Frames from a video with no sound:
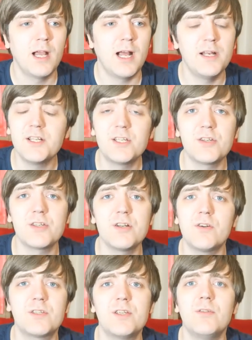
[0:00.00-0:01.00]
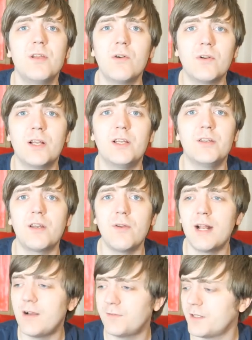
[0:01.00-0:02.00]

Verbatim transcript: And it's just not too long, and you don't have